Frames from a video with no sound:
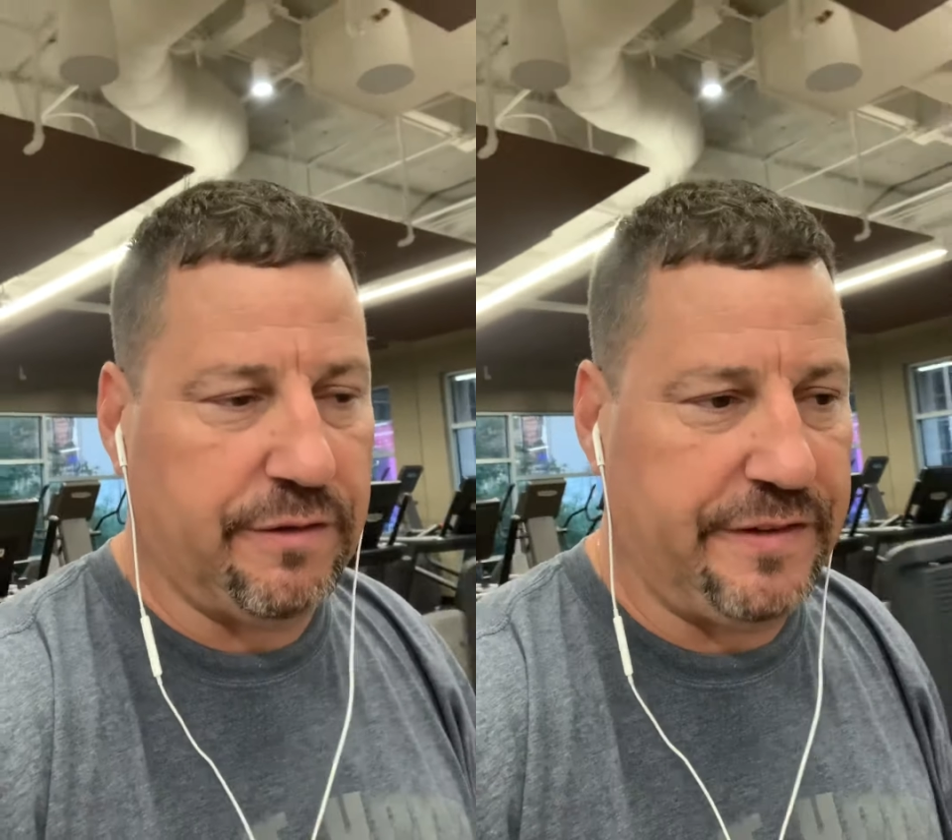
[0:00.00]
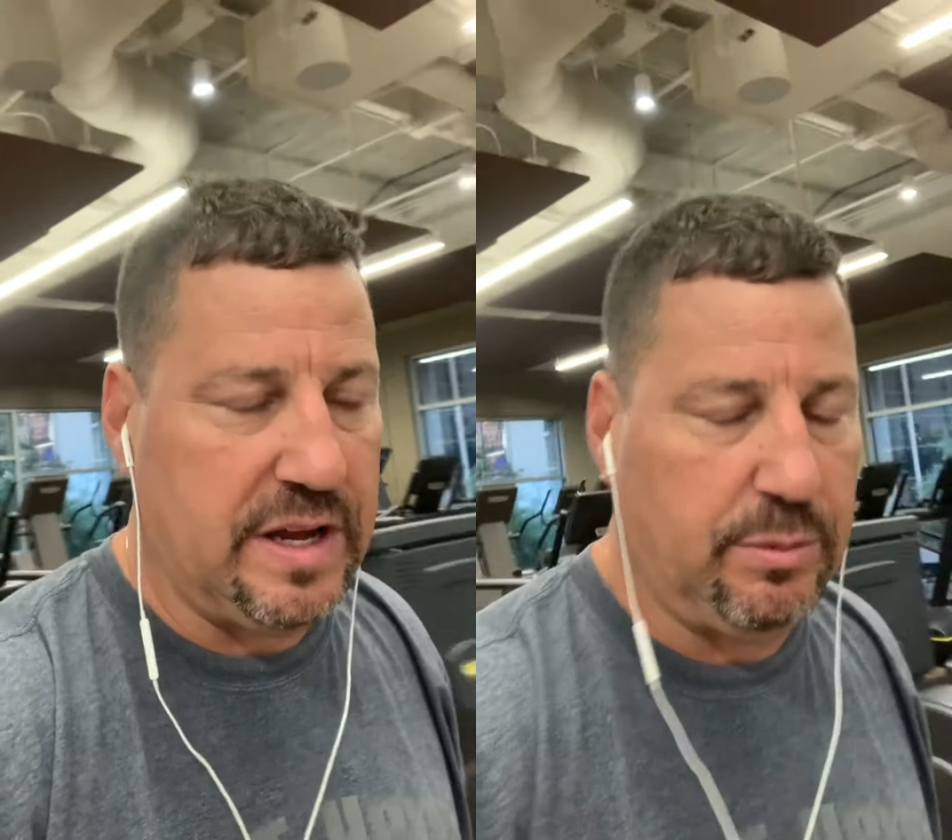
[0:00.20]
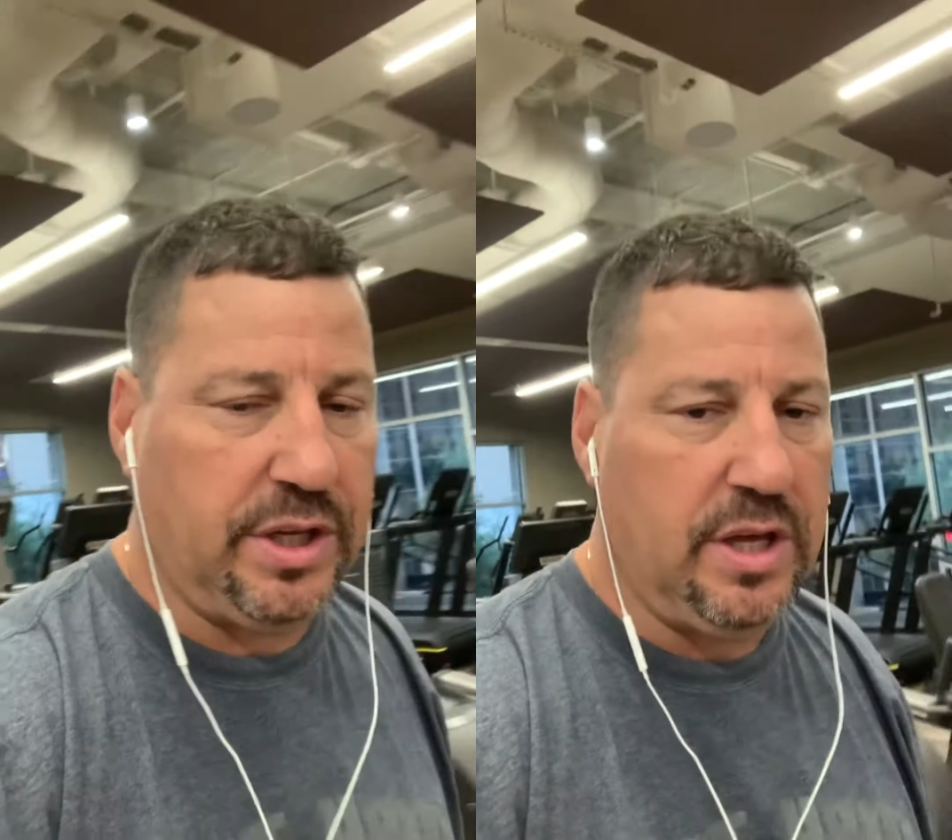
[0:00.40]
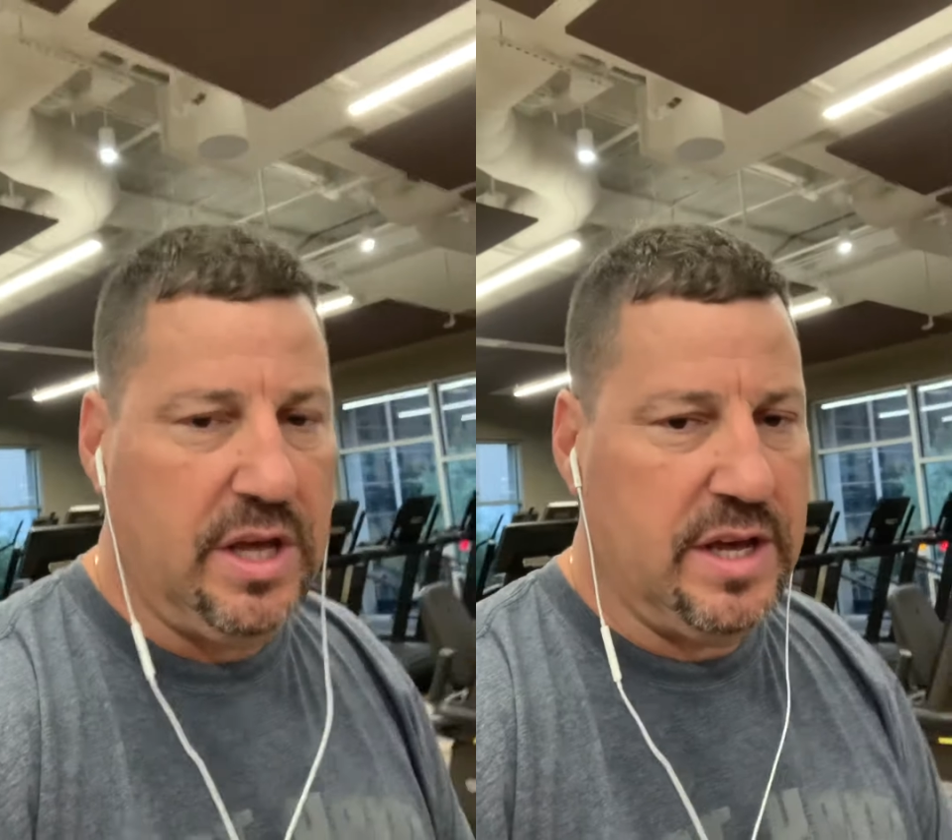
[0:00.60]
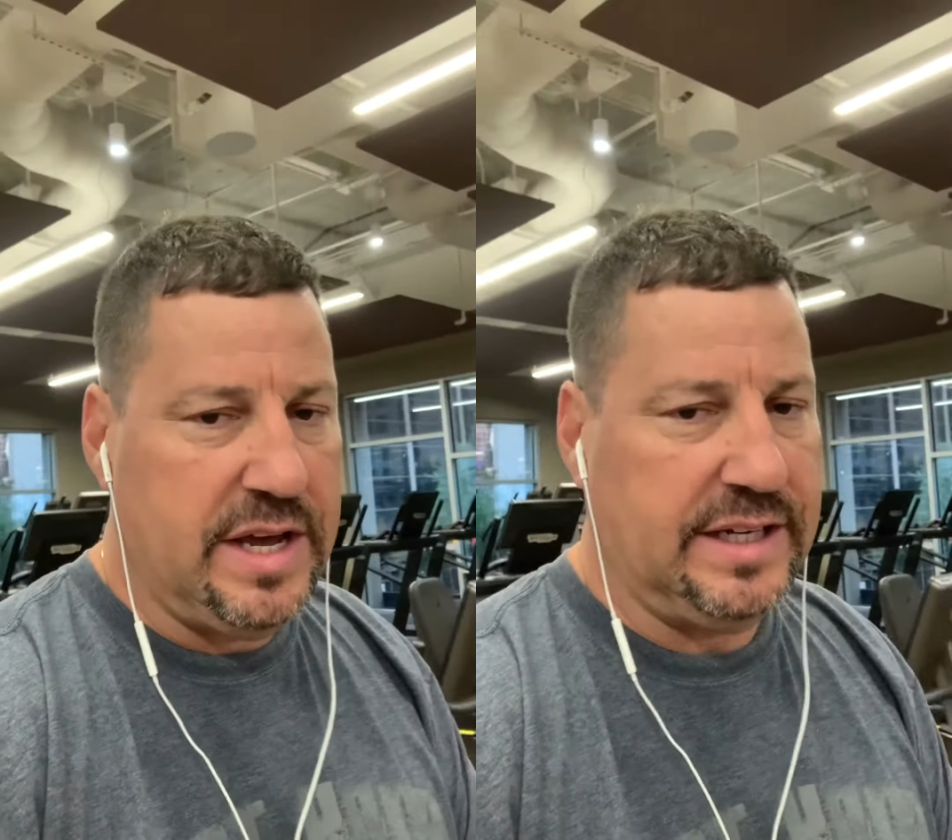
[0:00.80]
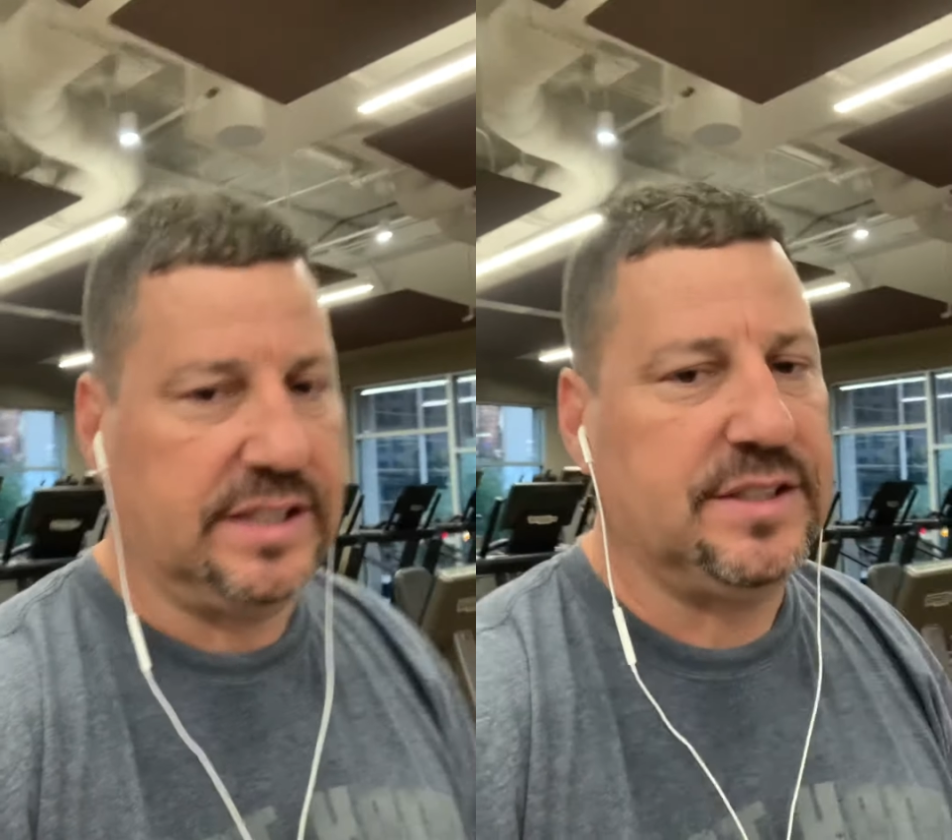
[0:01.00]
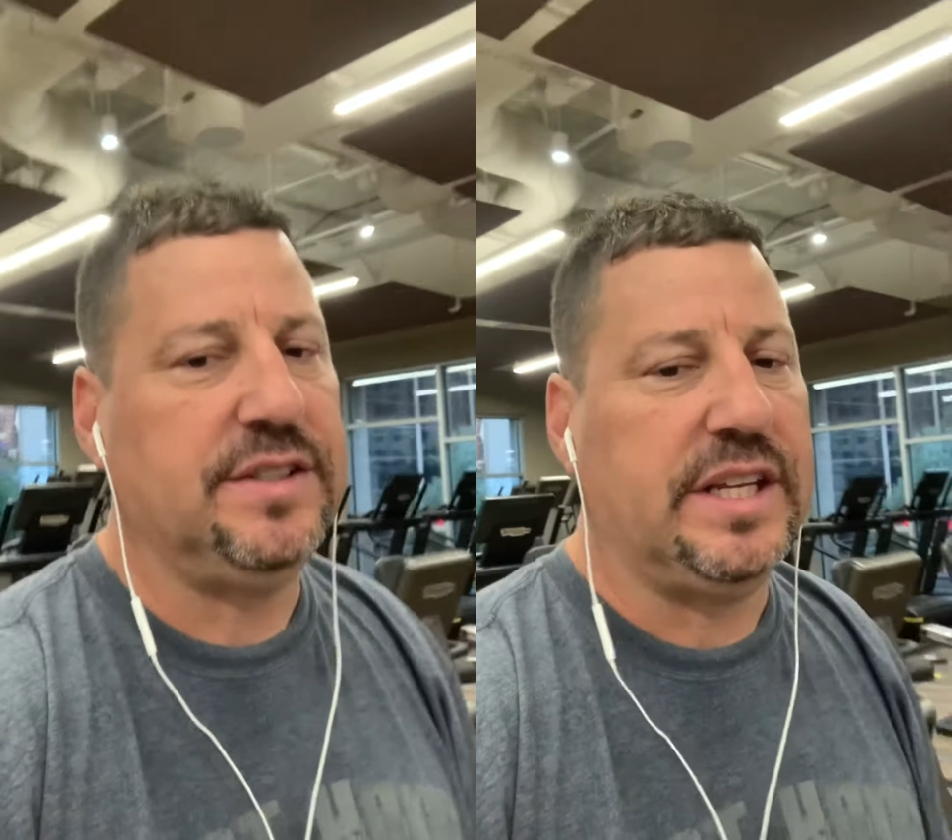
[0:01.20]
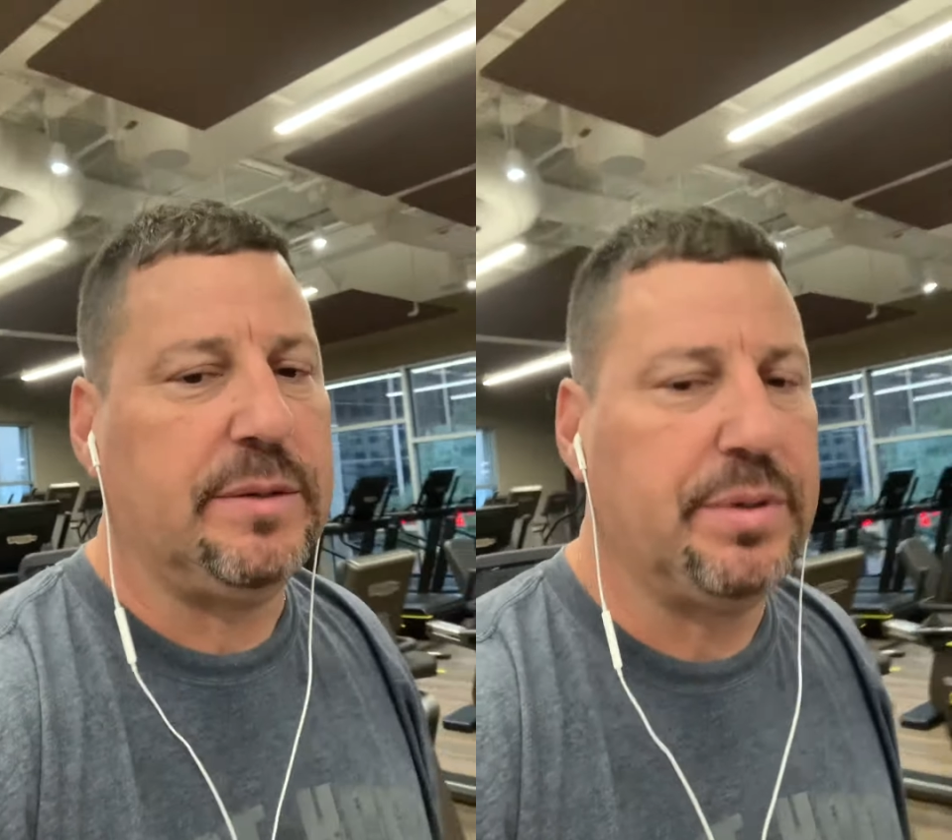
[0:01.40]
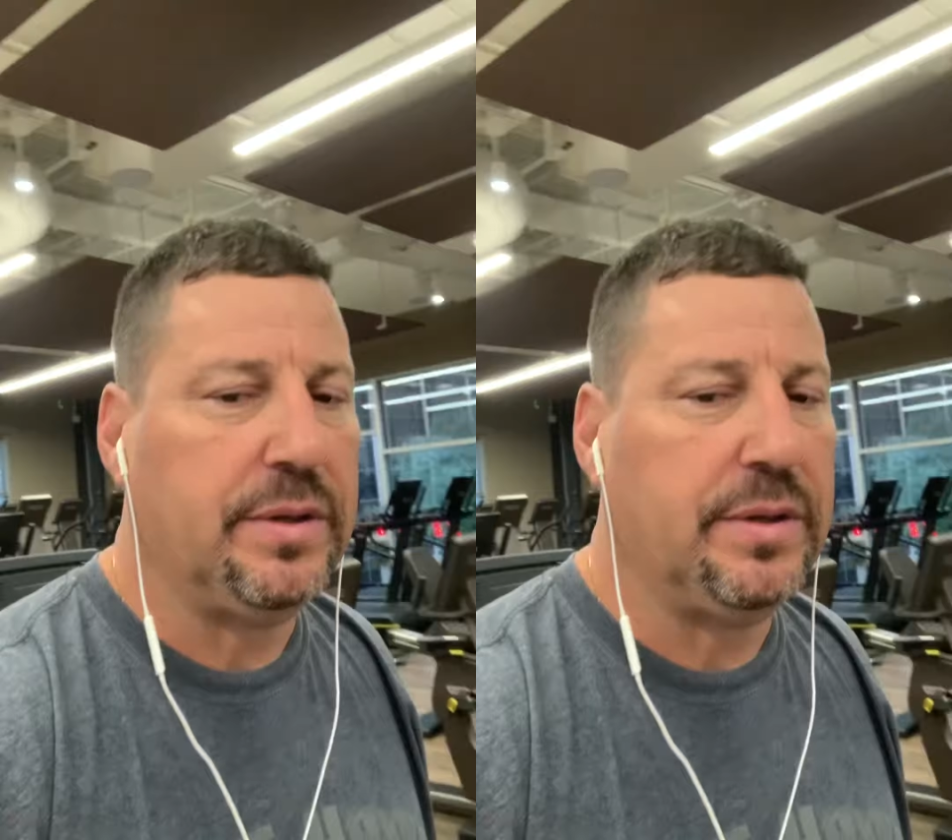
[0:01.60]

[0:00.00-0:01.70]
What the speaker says: family, and it's deep.